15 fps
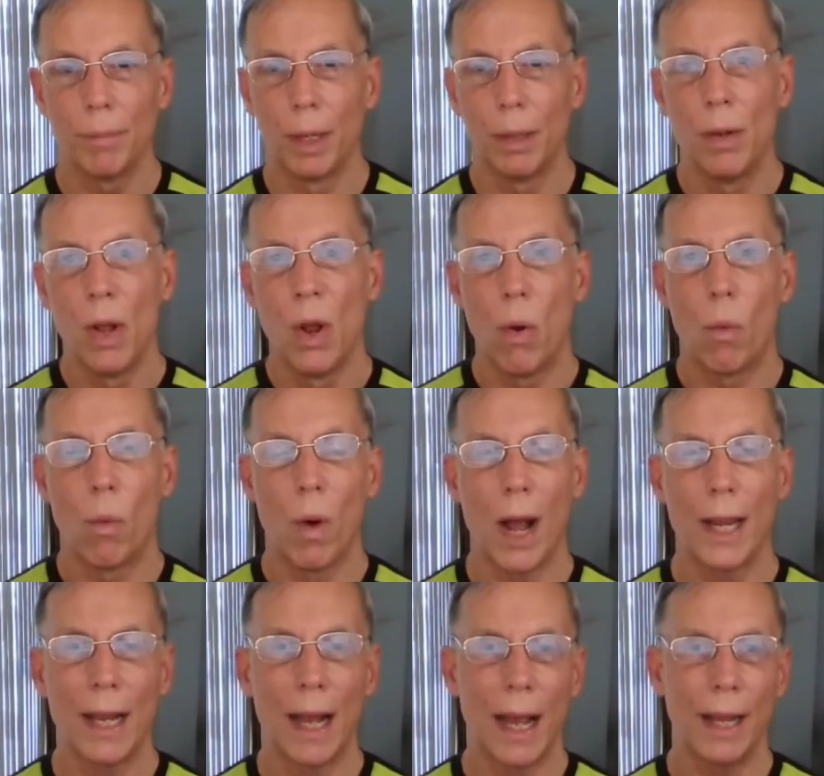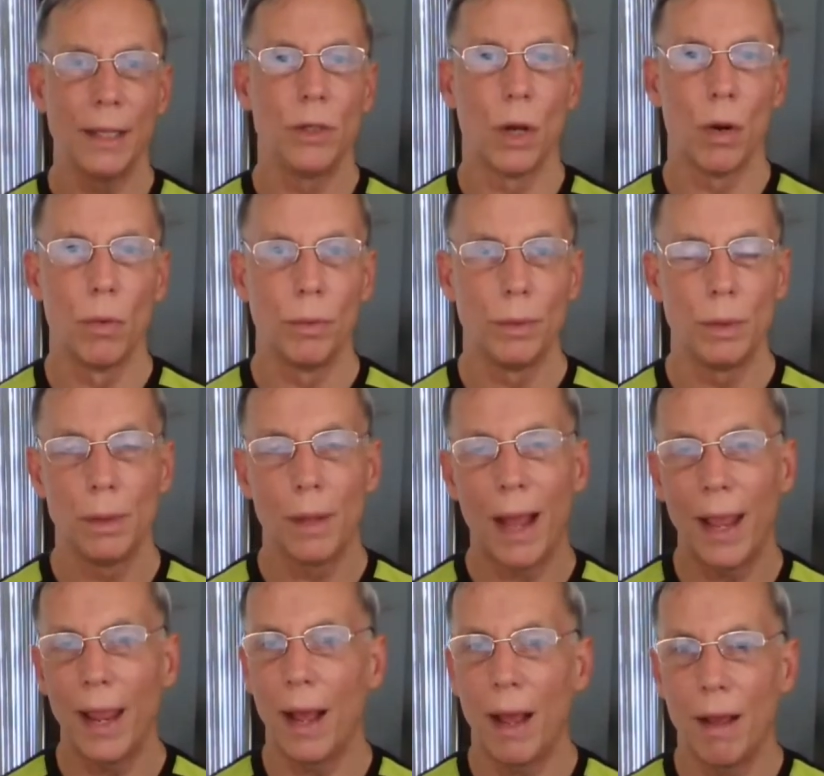But why I don't
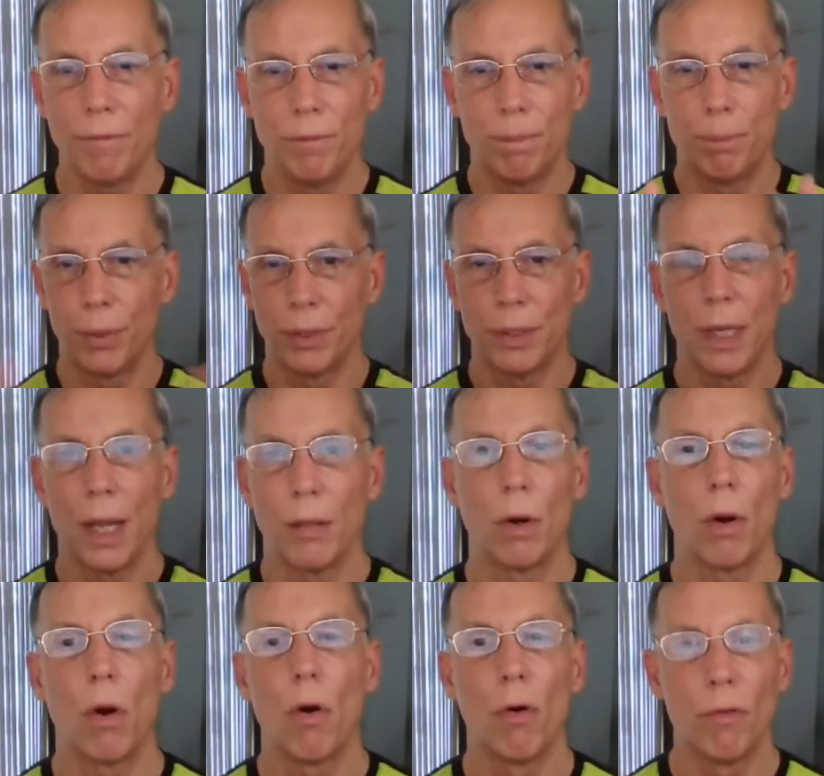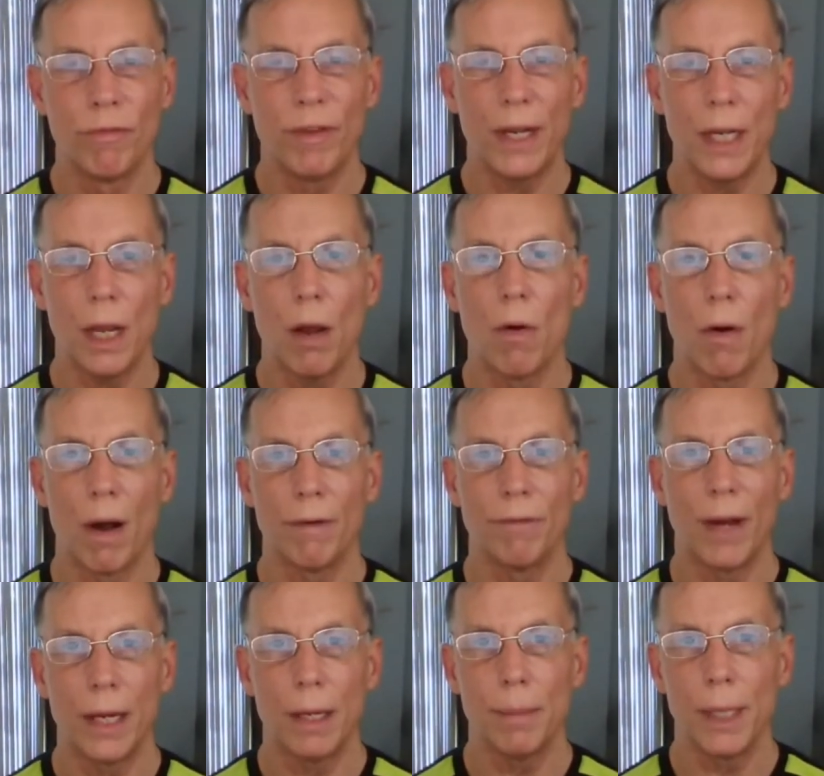I, I put together a whole video on
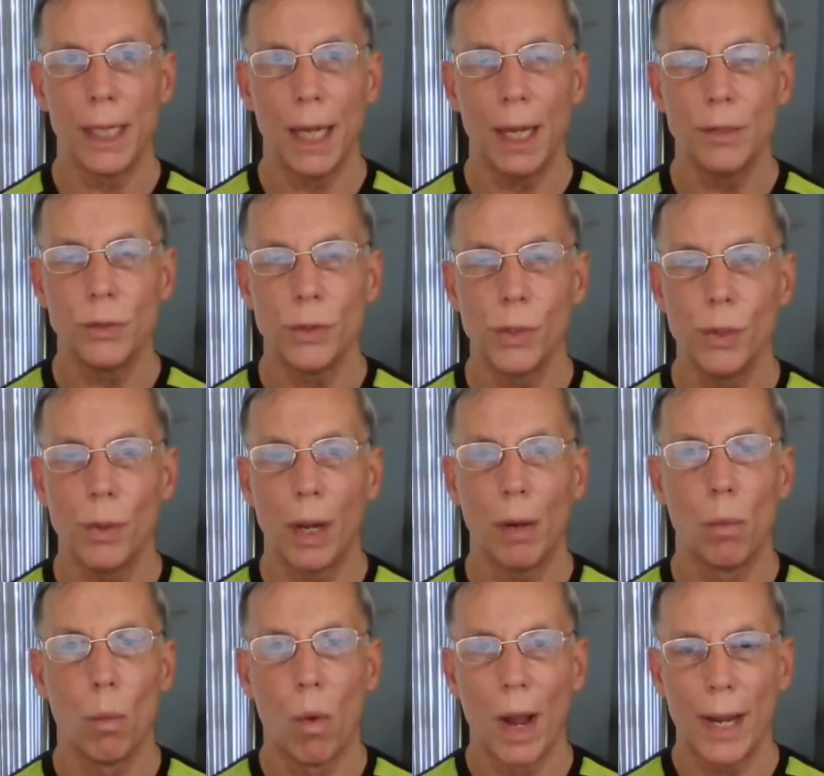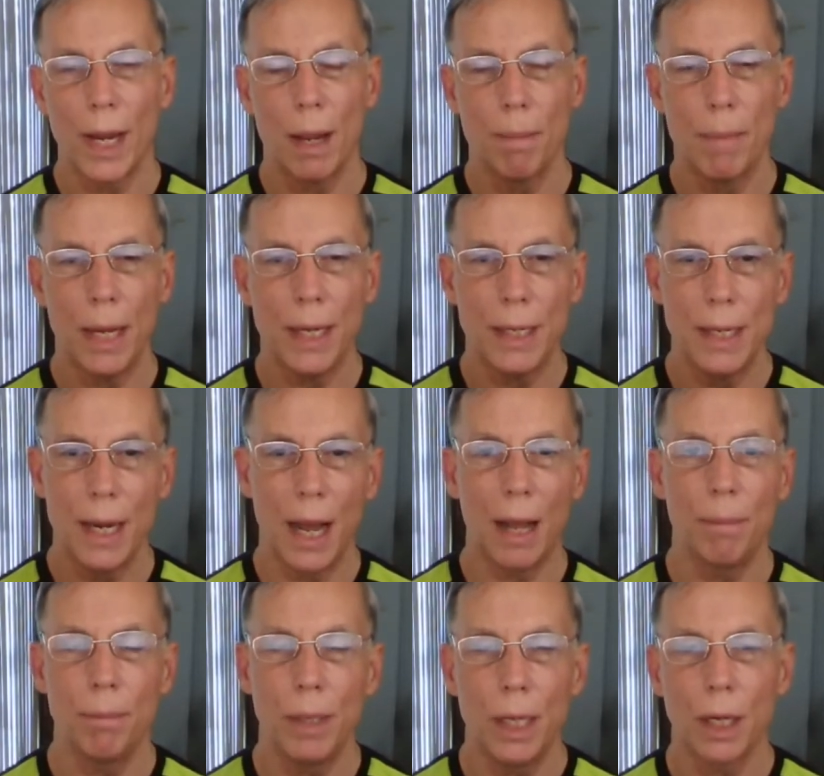vitamin K2 and why it may
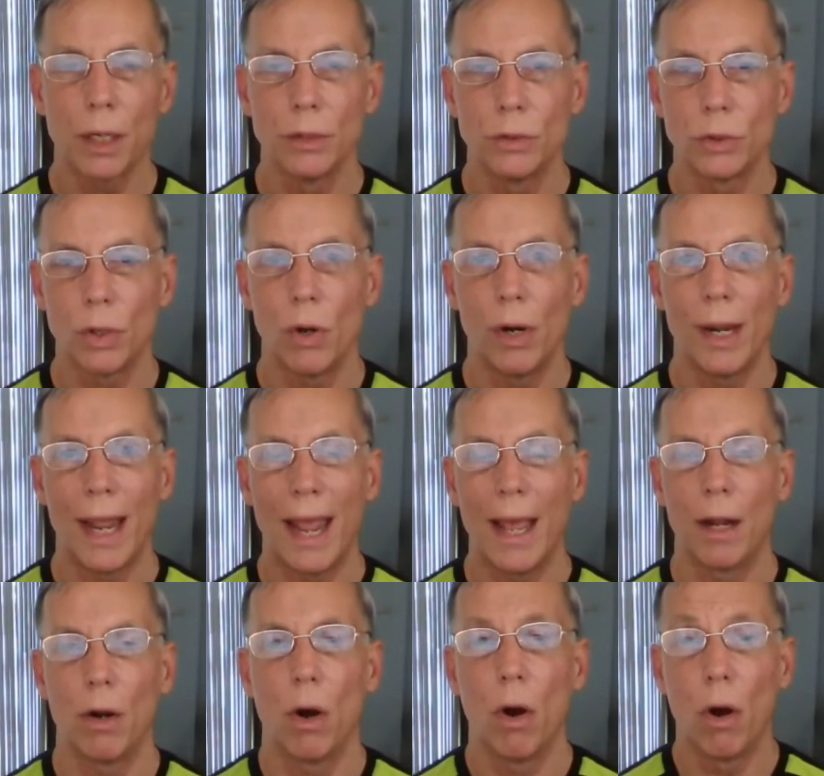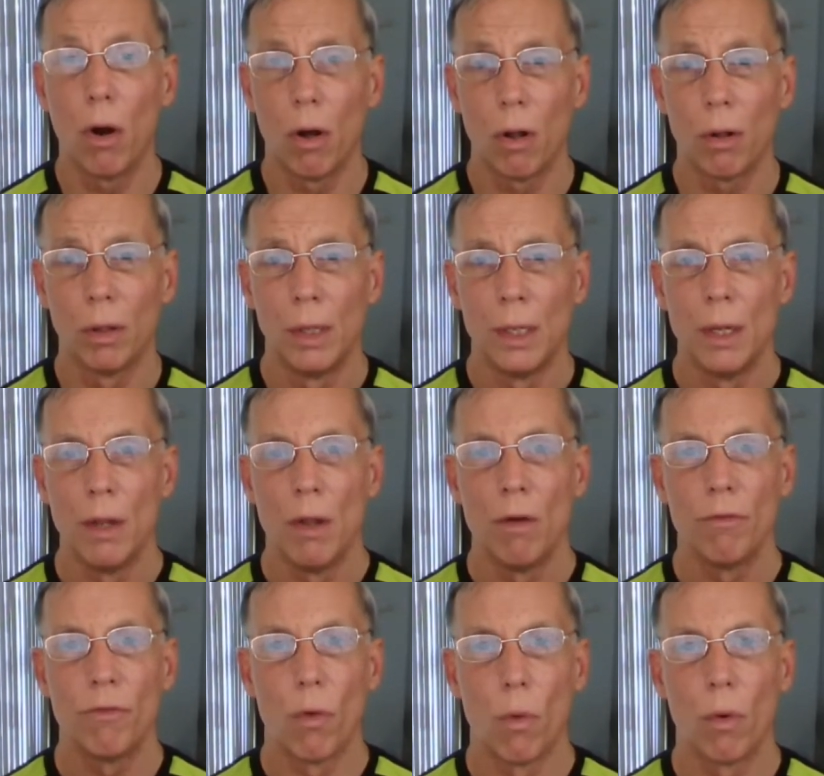not be a concern at all
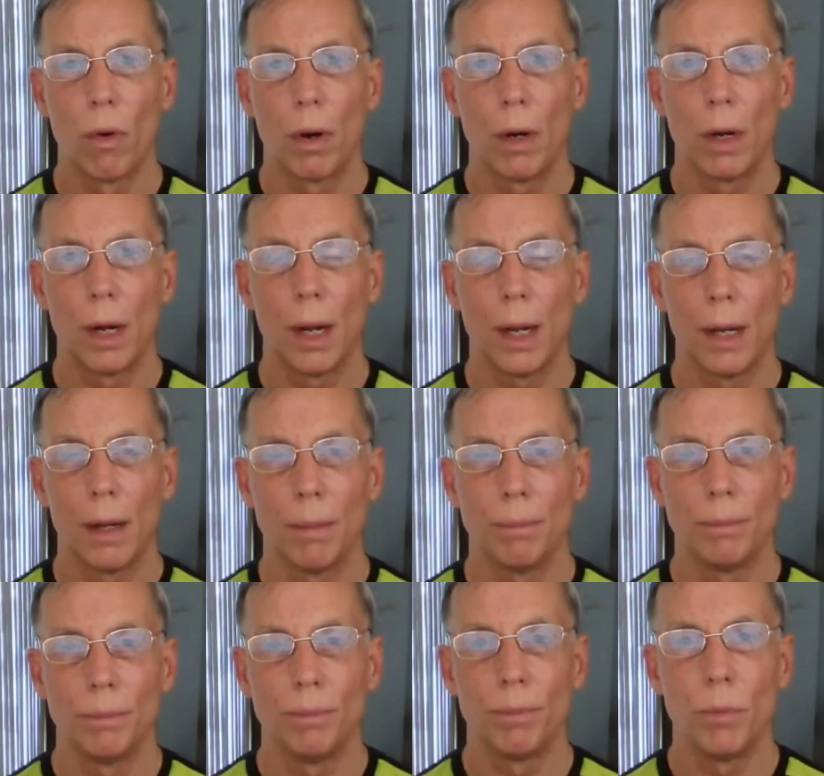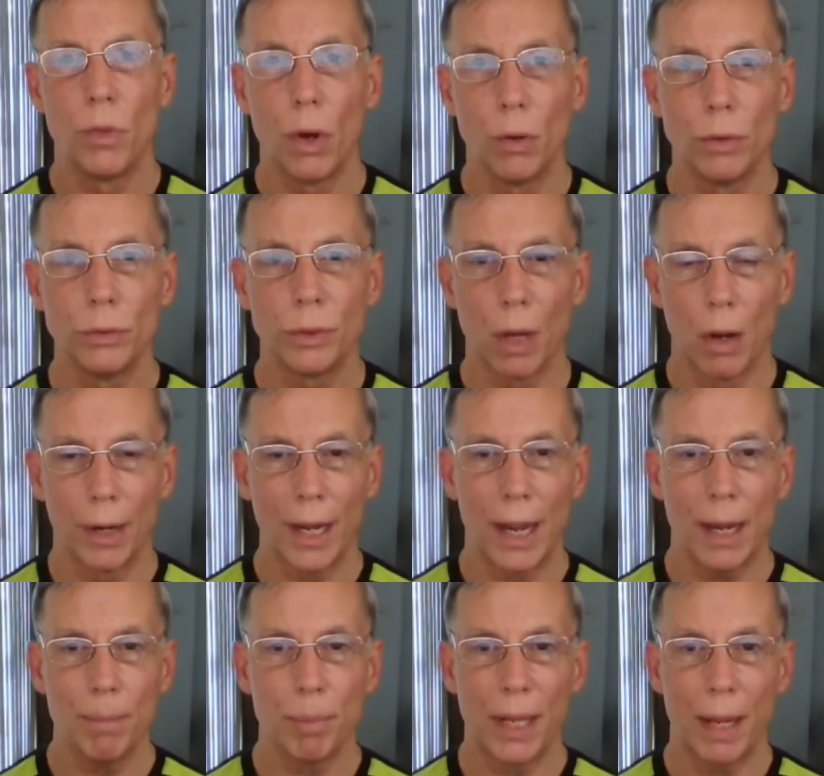for um, those on
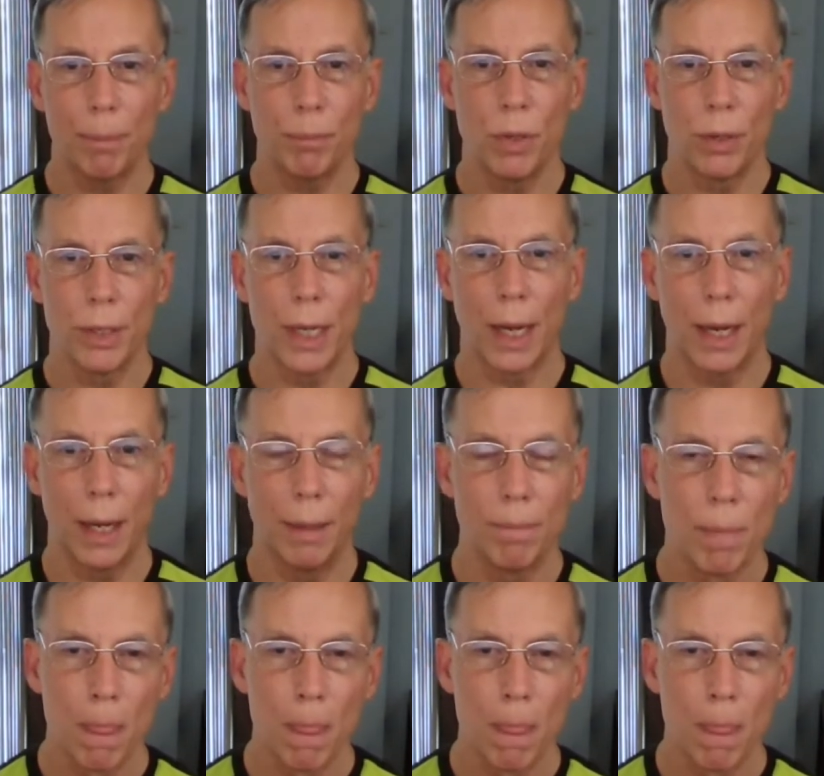a plant pure diet.